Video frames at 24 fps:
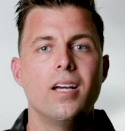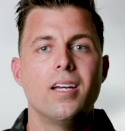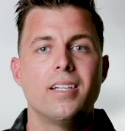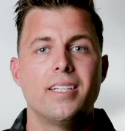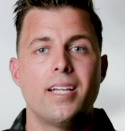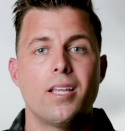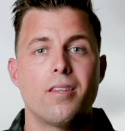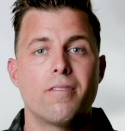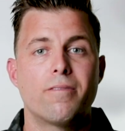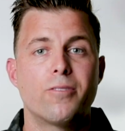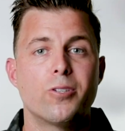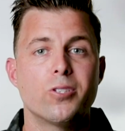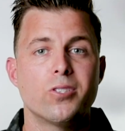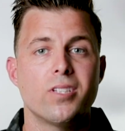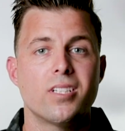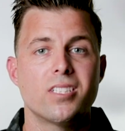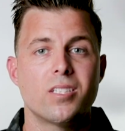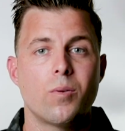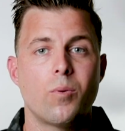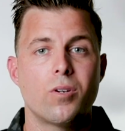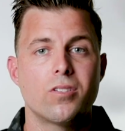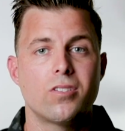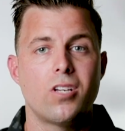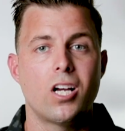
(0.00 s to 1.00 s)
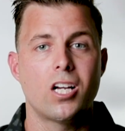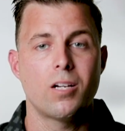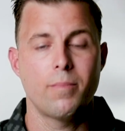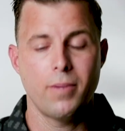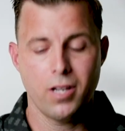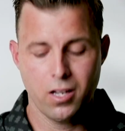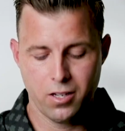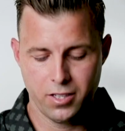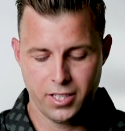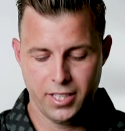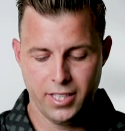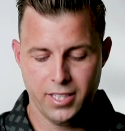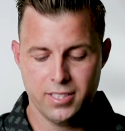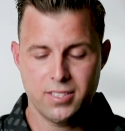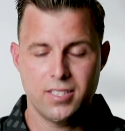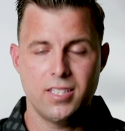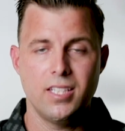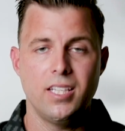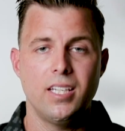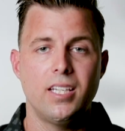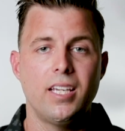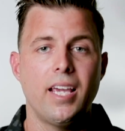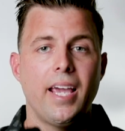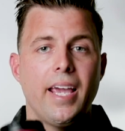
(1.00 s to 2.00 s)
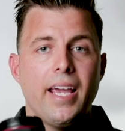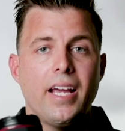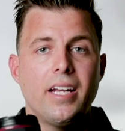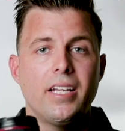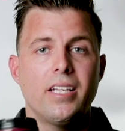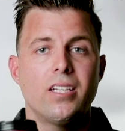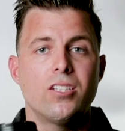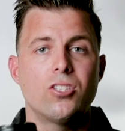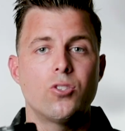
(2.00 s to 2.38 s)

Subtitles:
Now the first lens I want to talk about is the Canon